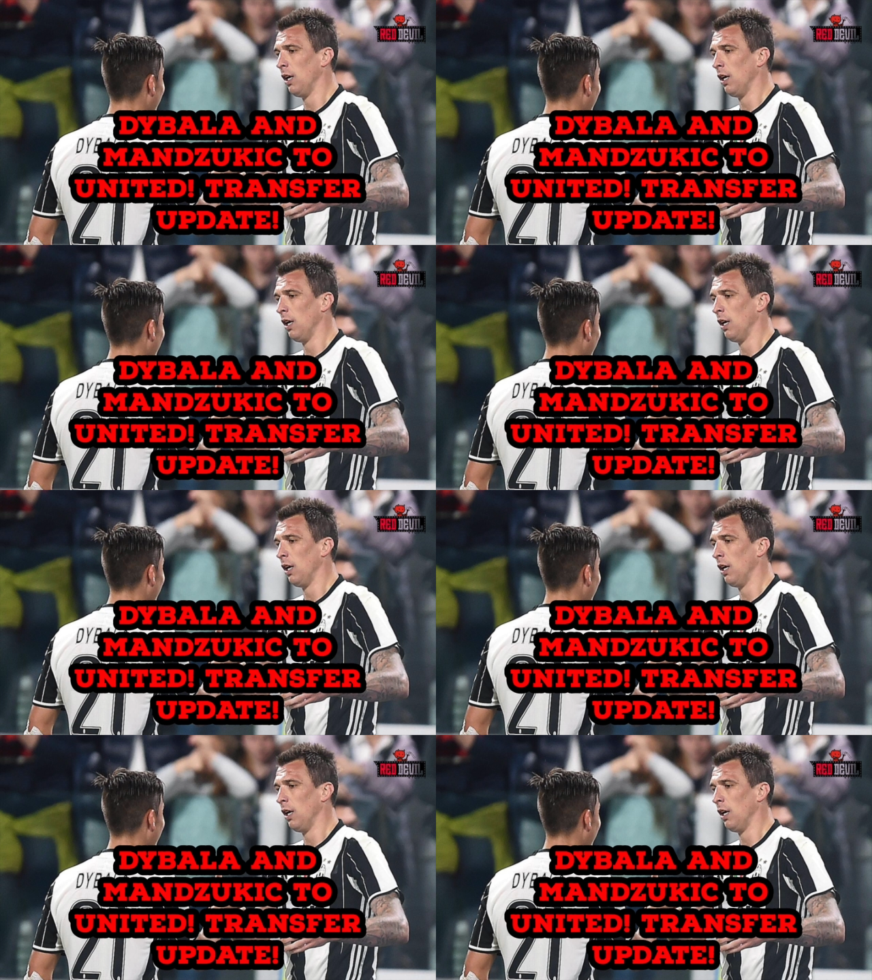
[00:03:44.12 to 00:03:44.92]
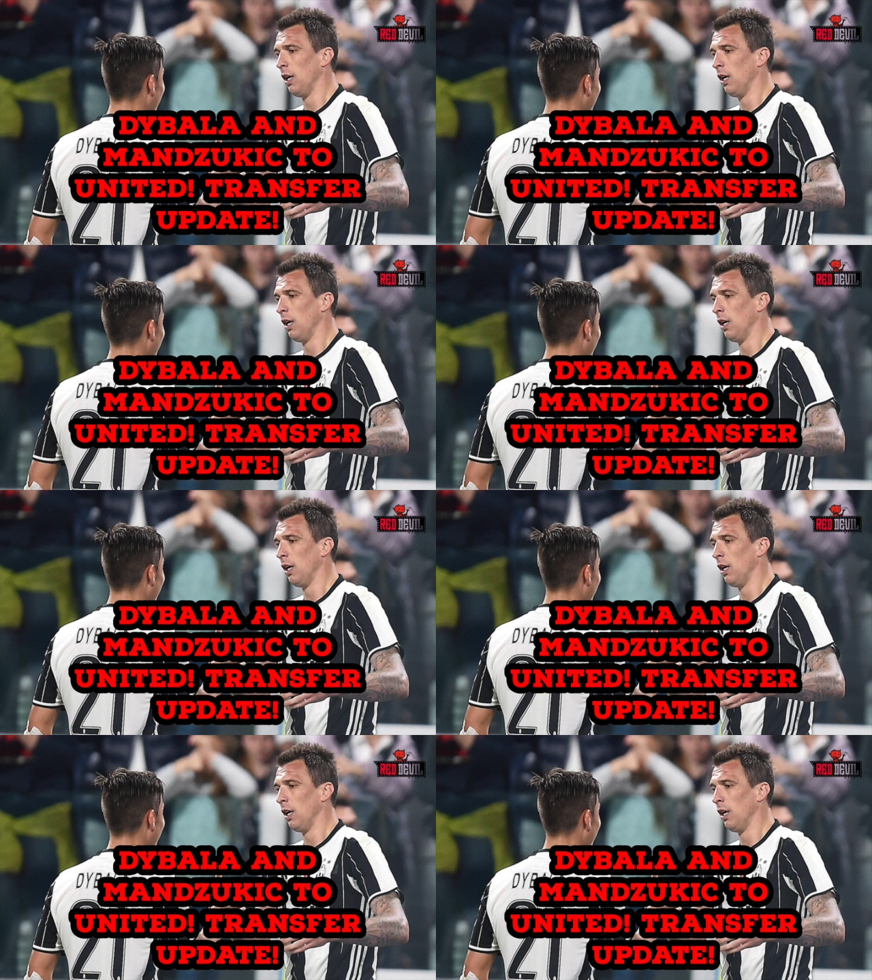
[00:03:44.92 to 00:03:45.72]

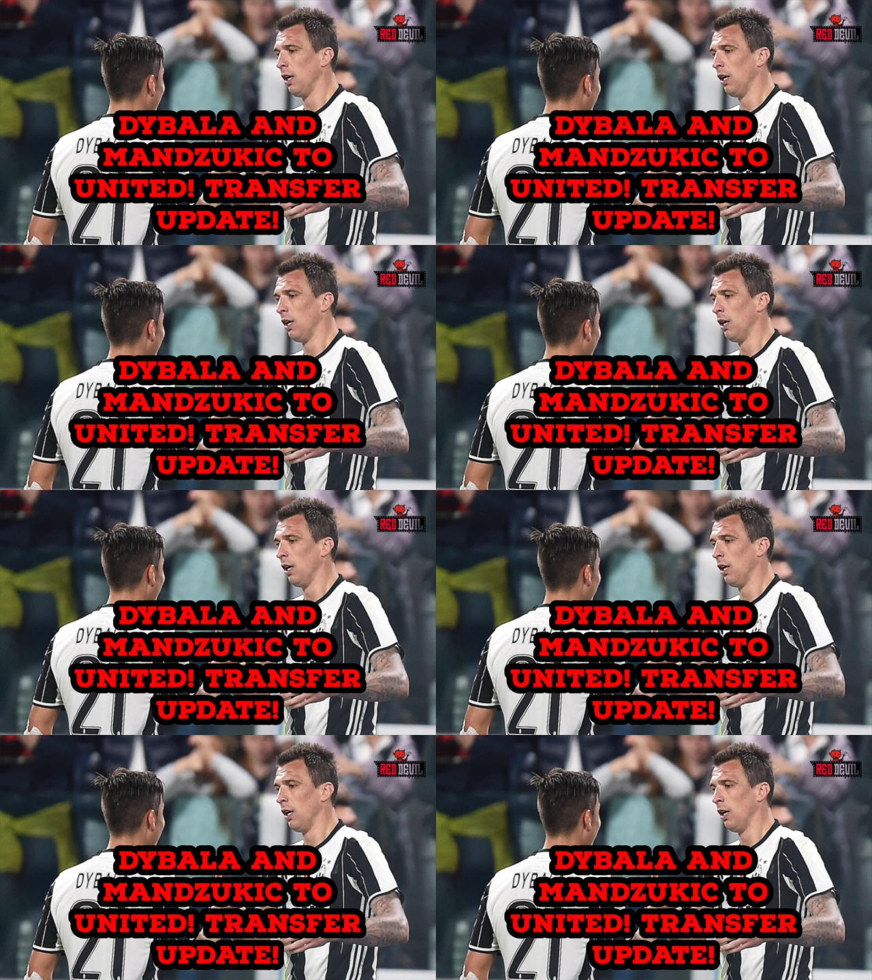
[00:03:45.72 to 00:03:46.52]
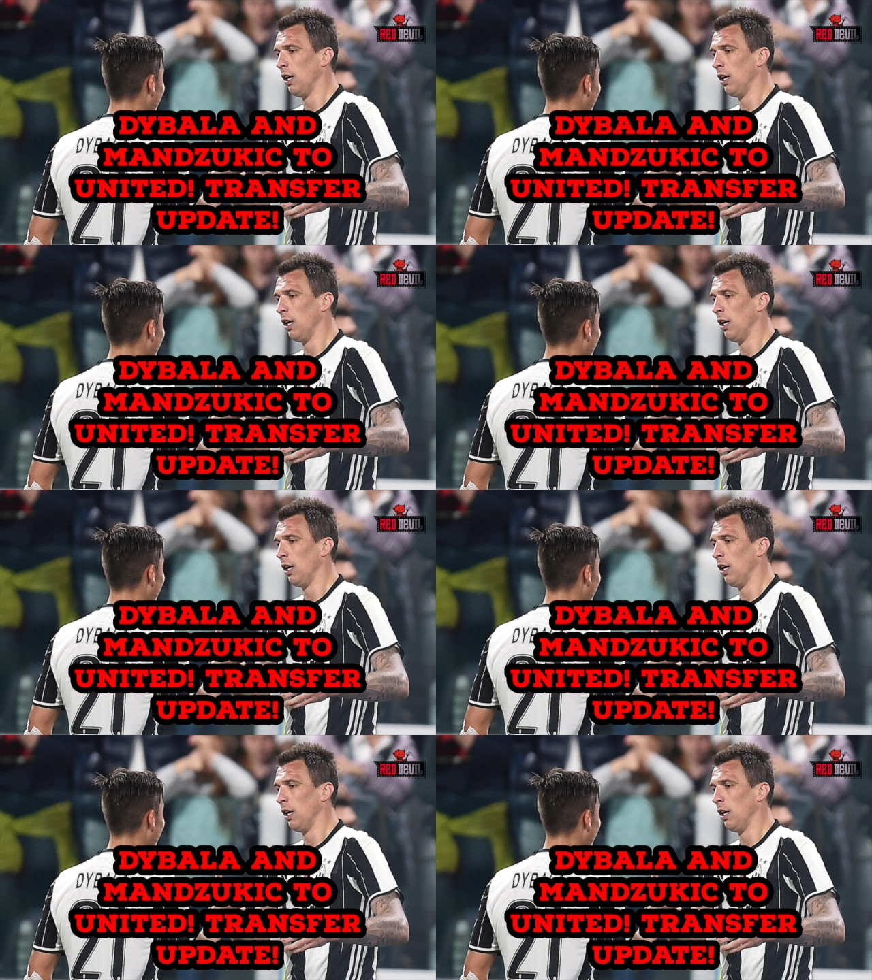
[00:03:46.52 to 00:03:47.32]

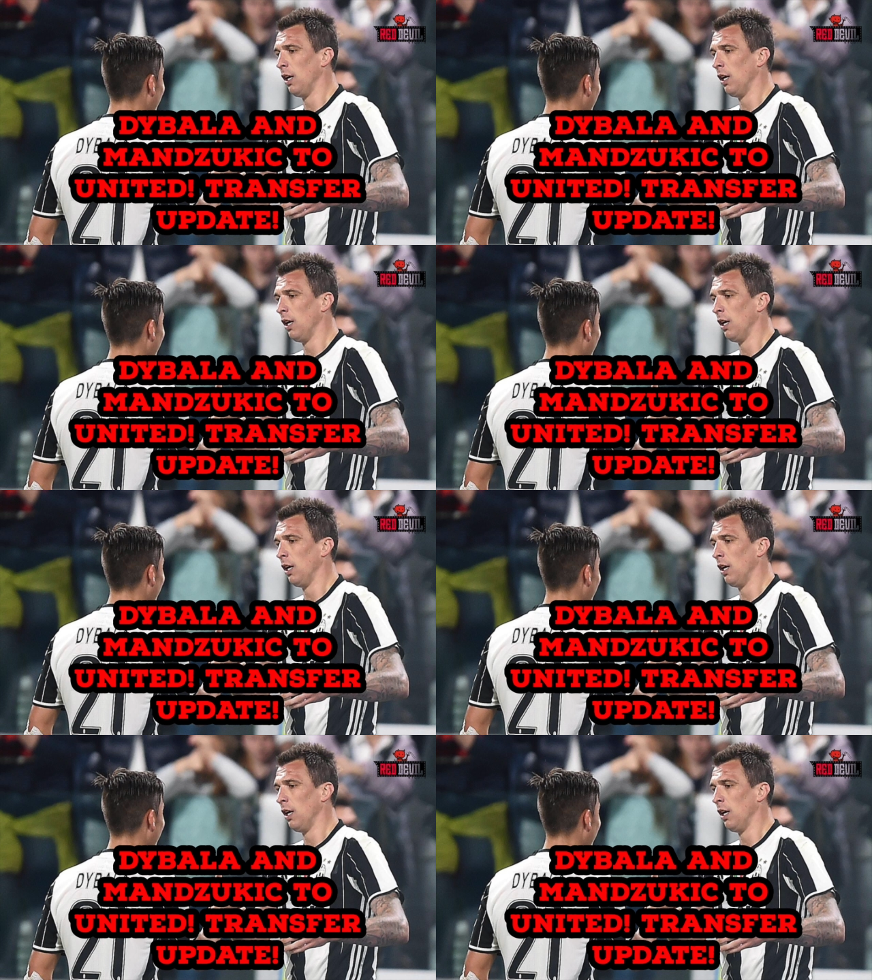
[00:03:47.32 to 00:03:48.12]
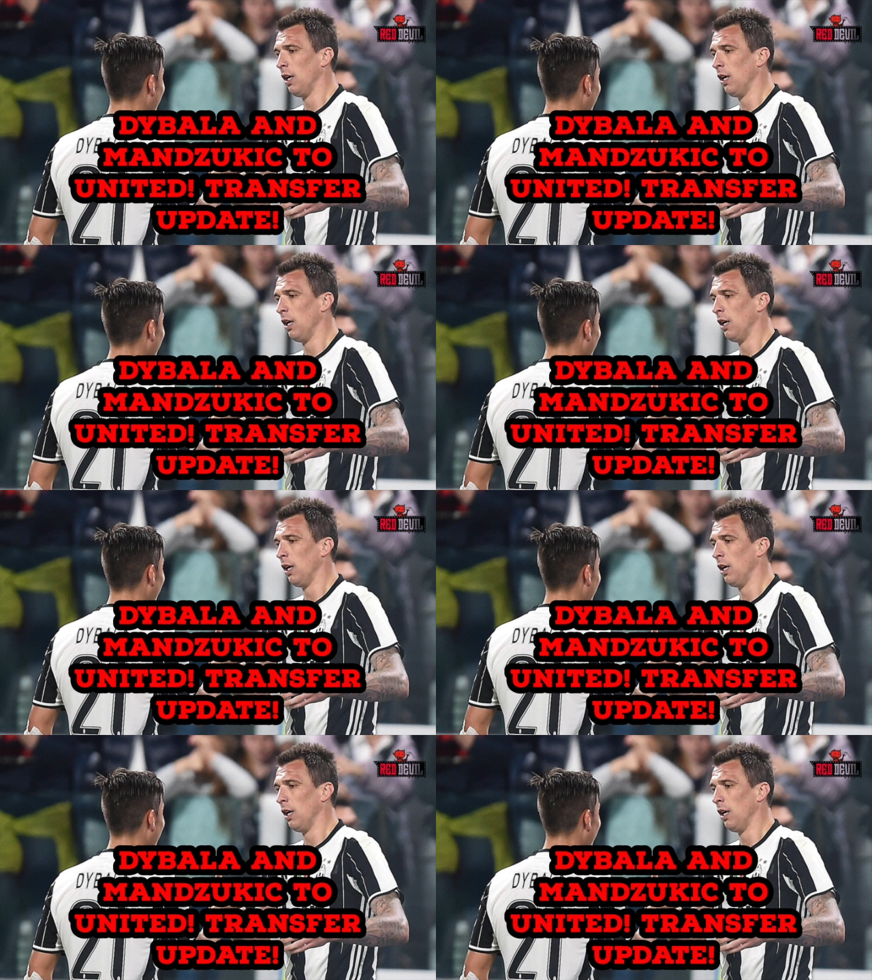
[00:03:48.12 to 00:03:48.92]

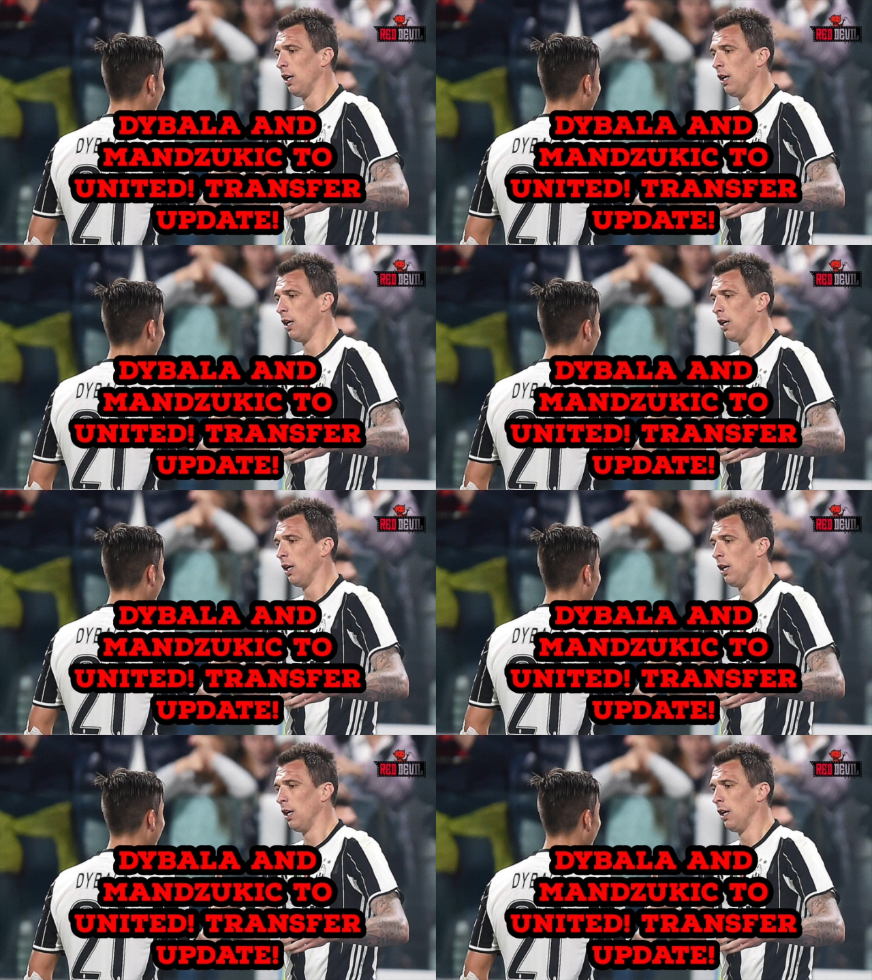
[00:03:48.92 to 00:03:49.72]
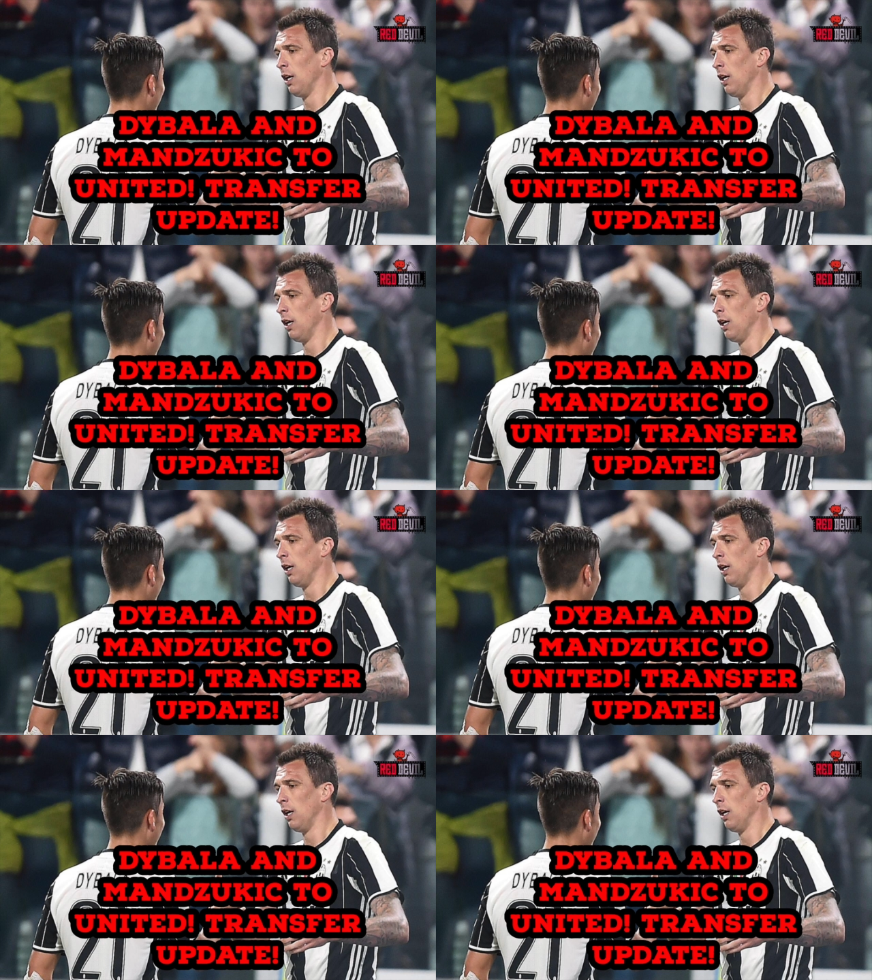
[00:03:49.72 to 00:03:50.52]

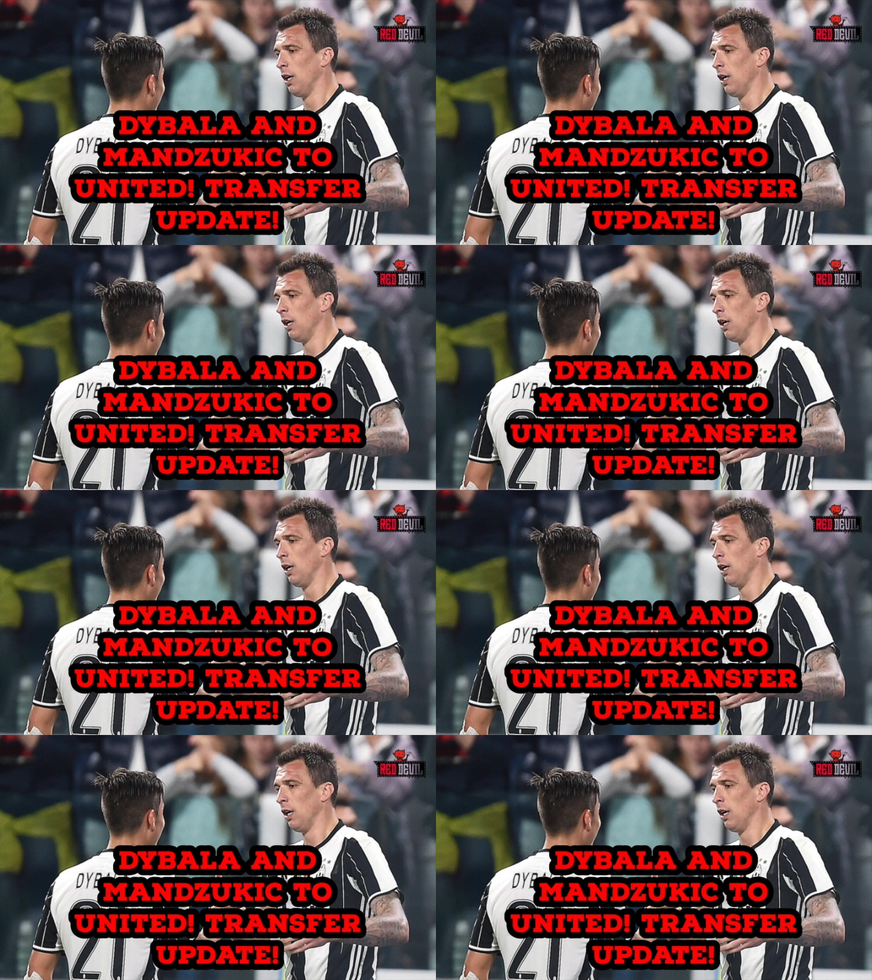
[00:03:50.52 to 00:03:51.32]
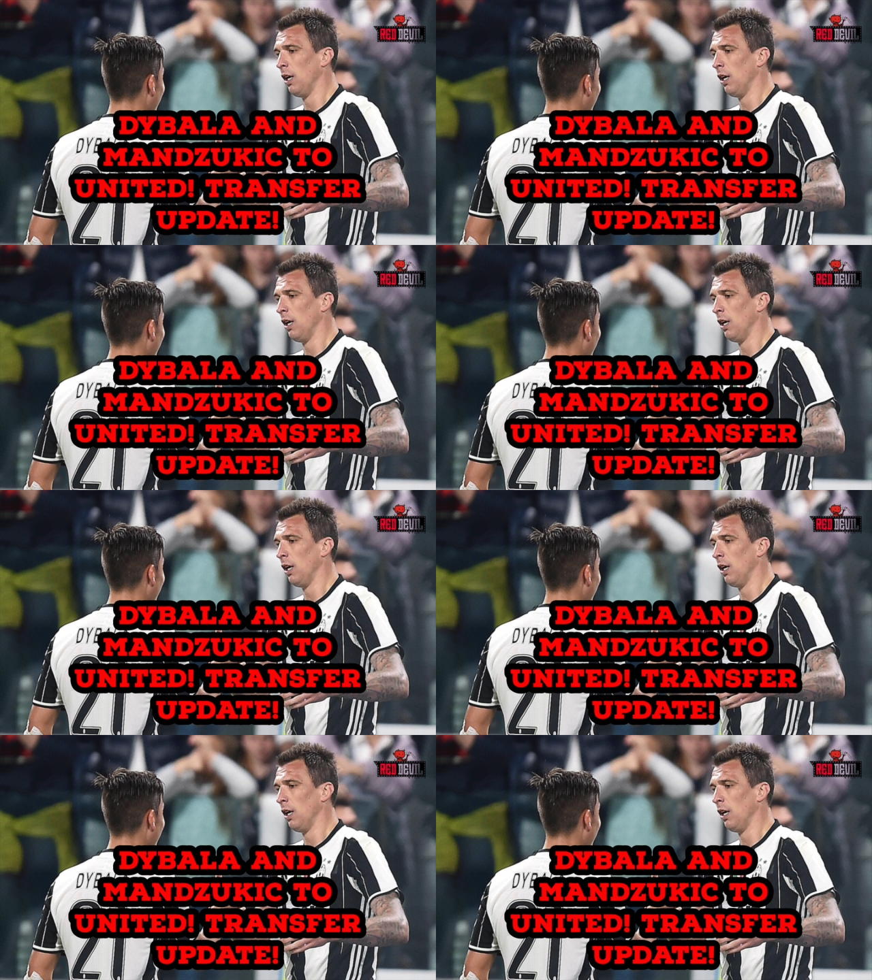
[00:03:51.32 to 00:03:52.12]
The face doesn't move, so there is nothing to read.